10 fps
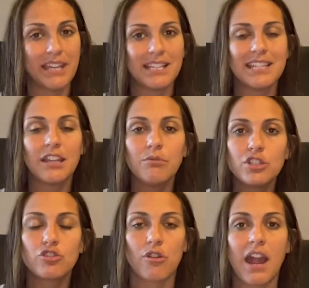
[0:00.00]
because he
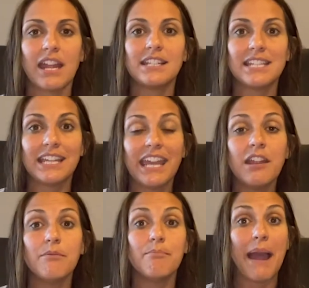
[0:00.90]
was trying to
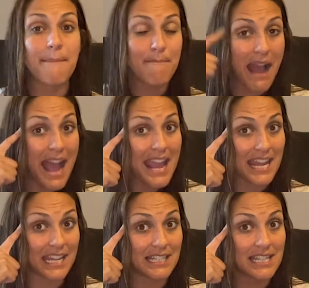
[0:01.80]
get my
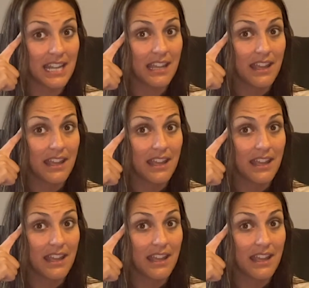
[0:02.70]
mind